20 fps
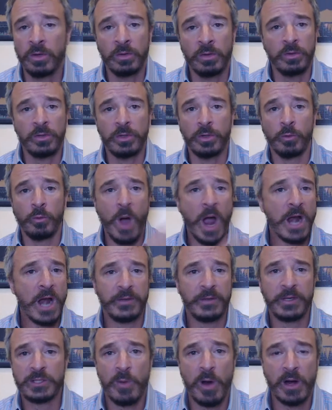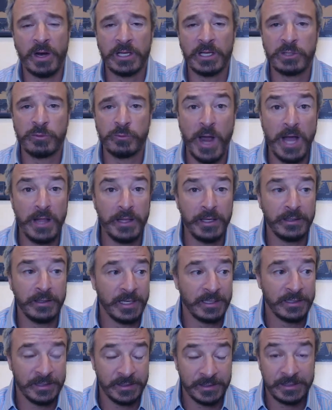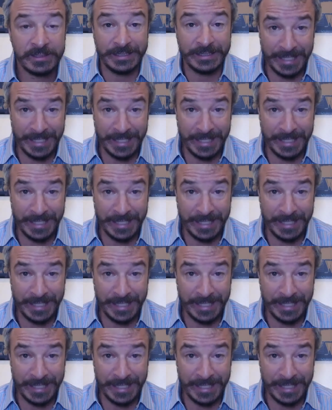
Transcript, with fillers: why are these markets rallying like this?